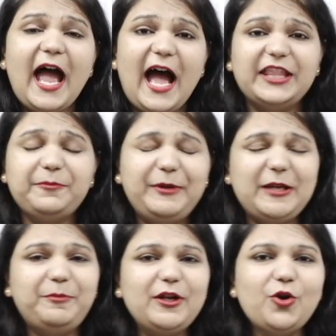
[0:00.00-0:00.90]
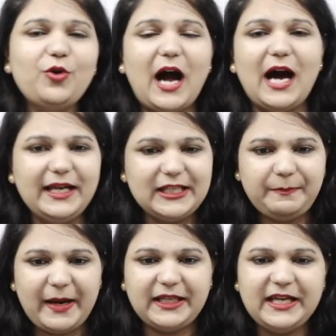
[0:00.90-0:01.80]
And the people who are
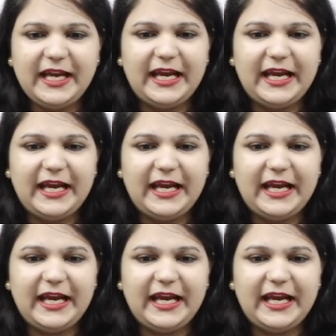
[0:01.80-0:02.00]
expecting